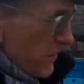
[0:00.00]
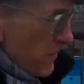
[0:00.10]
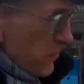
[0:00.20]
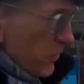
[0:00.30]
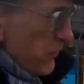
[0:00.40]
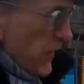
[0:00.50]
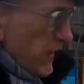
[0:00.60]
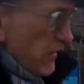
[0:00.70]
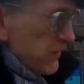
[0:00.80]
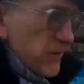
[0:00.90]

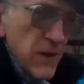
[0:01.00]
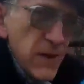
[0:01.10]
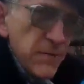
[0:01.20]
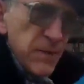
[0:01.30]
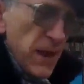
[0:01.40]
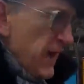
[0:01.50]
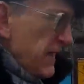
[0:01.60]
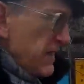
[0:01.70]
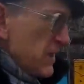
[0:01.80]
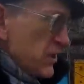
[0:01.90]
profile.
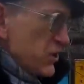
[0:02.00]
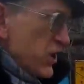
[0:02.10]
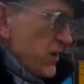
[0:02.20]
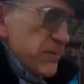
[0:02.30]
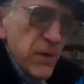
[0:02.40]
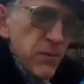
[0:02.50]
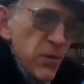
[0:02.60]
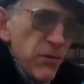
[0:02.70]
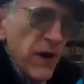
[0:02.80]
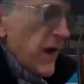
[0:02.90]
N-shaped
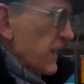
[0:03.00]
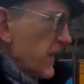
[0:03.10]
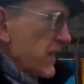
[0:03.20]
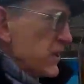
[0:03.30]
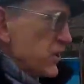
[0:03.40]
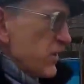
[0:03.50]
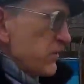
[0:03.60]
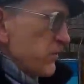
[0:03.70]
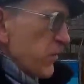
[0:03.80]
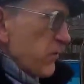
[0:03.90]
profile. N-shaped
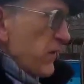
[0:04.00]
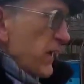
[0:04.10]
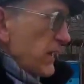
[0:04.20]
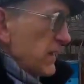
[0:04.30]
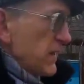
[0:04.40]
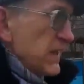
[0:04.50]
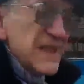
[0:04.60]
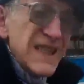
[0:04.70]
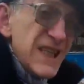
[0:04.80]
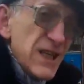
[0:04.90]
profile.
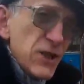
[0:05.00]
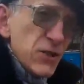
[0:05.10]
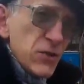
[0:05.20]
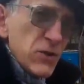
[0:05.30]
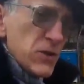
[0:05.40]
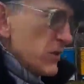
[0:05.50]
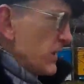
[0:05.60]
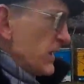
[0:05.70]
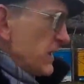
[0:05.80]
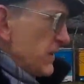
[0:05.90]
It's easy to do.
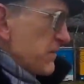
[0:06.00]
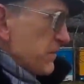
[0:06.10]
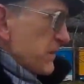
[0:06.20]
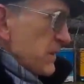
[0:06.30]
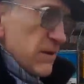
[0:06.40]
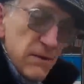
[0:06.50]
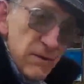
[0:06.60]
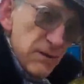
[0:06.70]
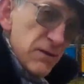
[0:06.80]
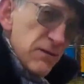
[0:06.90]

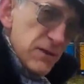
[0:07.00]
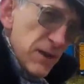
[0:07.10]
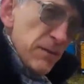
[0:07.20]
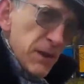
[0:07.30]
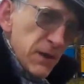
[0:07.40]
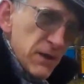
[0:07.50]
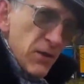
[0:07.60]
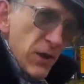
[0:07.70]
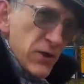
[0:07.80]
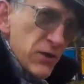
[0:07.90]
It's a simple
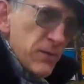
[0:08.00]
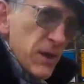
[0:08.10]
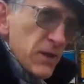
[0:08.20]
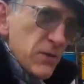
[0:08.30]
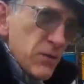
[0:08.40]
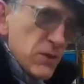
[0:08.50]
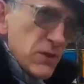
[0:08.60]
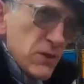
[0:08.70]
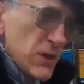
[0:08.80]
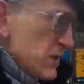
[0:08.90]
construction, but it was
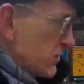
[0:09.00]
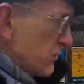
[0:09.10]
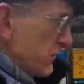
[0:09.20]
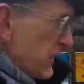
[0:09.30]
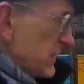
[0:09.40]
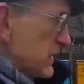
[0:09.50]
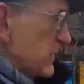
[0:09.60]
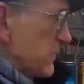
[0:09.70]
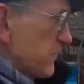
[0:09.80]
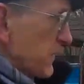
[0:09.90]
not easy to find it.
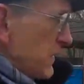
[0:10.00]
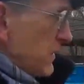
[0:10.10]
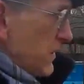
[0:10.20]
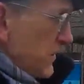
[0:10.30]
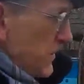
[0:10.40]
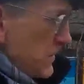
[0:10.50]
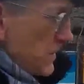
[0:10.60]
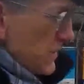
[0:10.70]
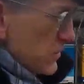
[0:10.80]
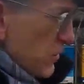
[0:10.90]
Easy
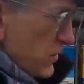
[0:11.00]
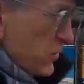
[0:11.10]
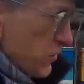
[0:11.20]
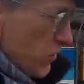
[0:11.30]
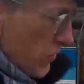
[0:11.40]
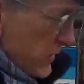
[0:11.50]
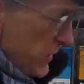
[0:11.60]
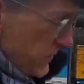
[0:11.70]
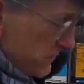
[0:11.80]
construction already.